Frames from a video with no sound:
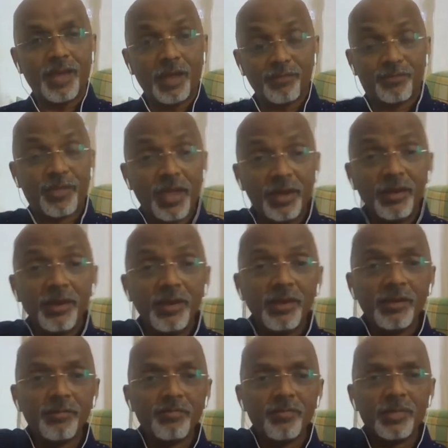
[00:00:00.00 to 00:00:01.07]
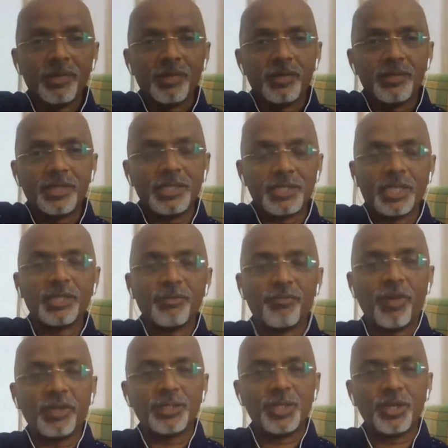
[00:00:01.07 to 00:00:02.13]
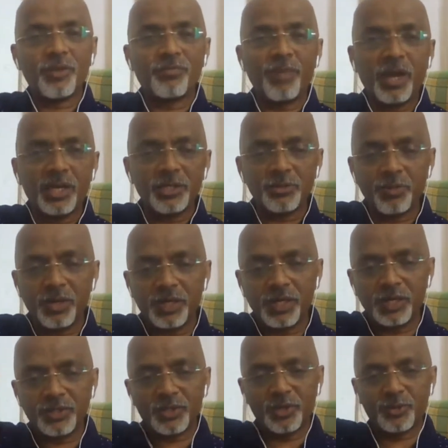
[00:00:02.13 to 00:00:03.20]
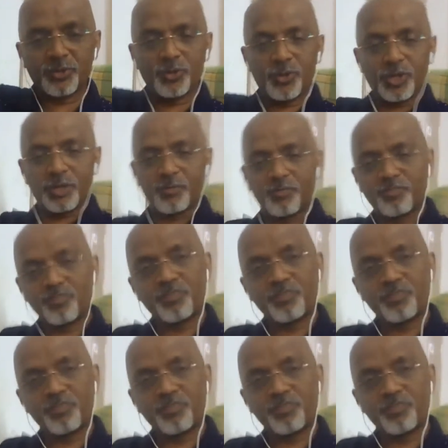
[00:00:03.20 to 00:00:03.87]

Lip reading: And then they say the function of management is controlling,